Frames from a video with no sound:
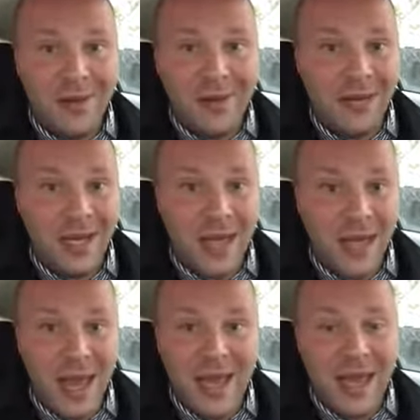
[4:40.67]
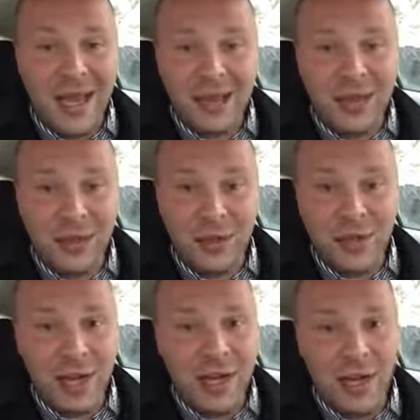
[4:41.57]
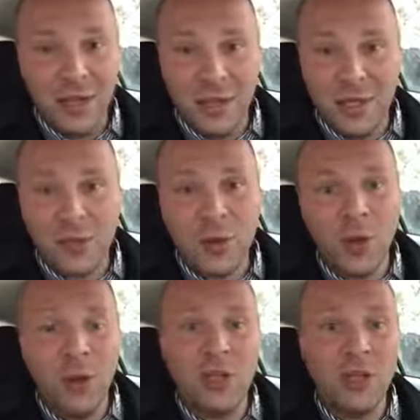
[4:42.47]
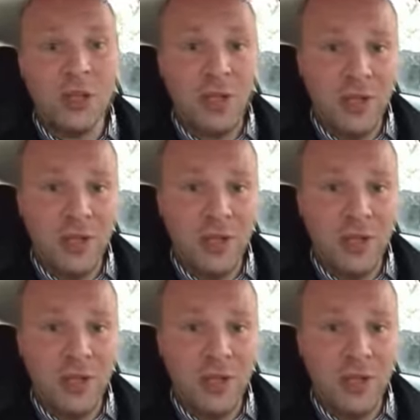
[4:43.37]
the CIA, etc., JEW controlled uh,